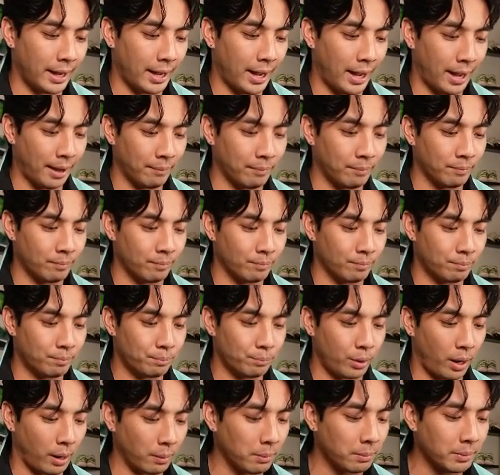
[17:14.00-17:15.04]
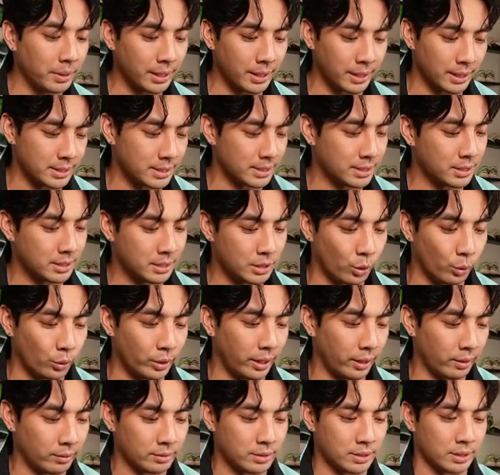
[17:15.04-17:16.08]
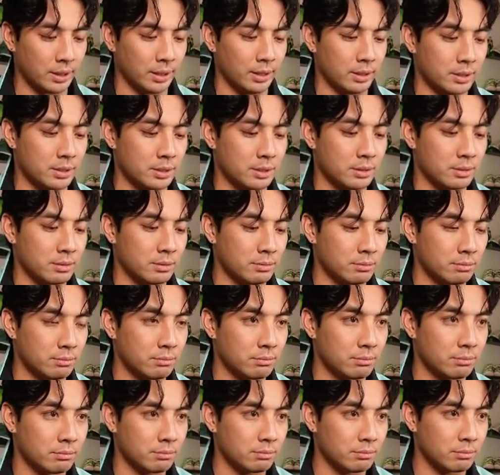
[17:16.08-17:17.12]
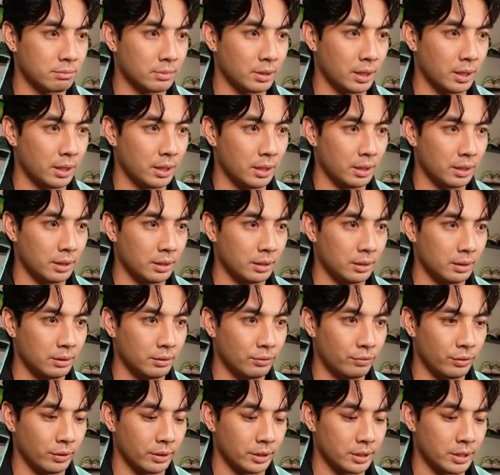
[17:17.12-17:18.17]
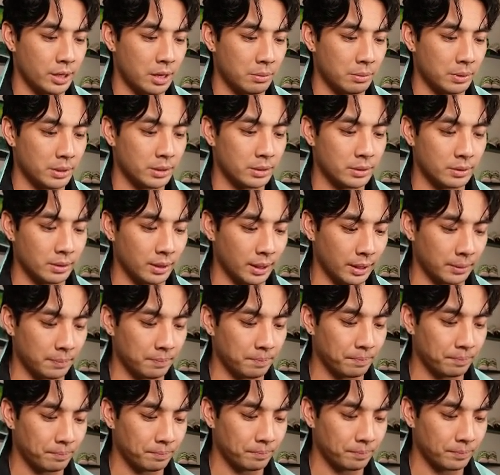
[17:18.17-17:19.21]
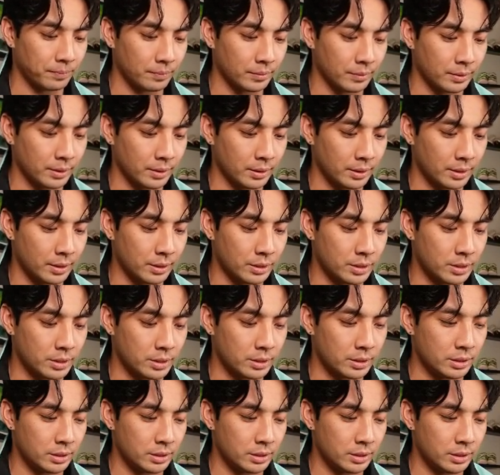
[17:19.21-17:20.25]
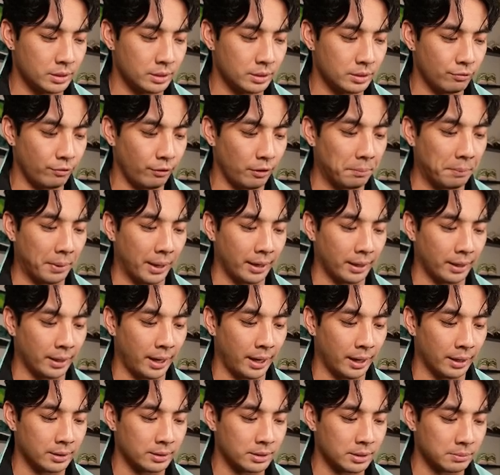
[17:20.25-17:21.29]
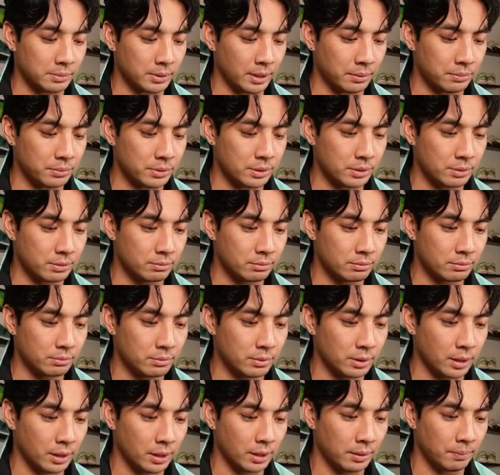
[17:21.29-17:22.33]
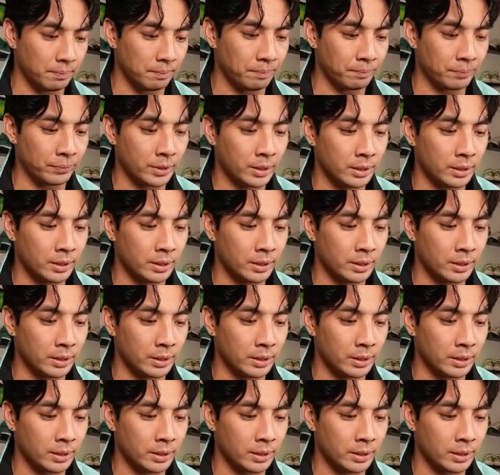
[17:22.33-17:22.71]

I'm probably gonna go down to this for the Tamers. Like, this felt bad in hand sometimes. And